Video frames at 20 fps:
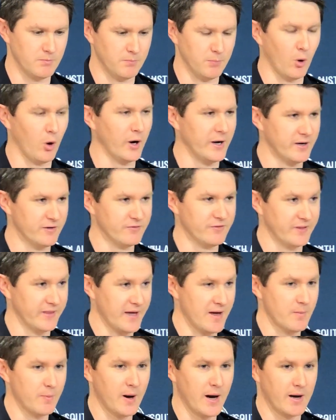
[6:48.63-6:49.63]
buy in for
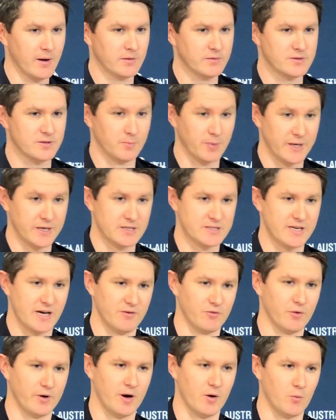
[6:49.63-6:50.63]
their part to being
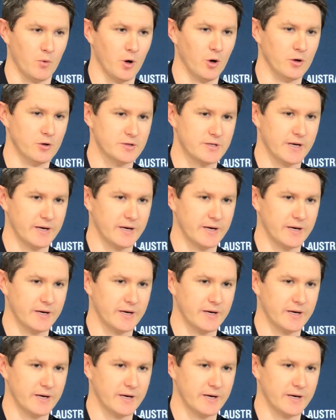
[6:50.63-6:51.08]
safe on our roads.